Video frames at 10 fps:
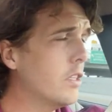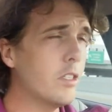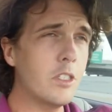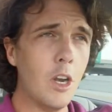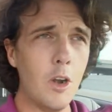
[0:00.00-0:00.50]

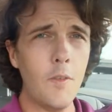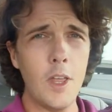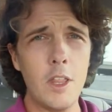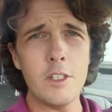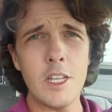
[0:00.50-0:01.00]
Serve
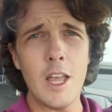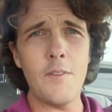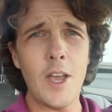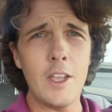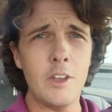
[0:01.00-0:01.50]
others and add
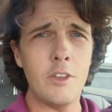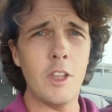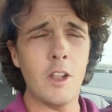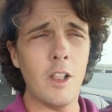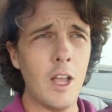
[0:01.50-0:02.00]
value to
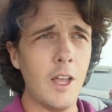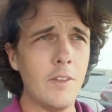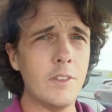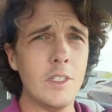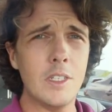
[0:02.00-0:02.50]
their
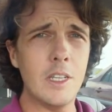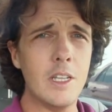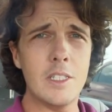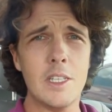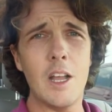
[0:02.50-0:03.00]
lives.
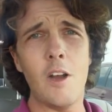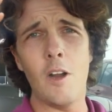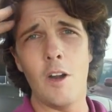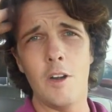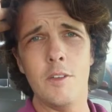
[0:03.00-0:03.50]
It's not
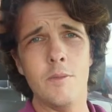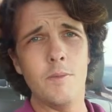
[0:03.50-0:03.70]
hard.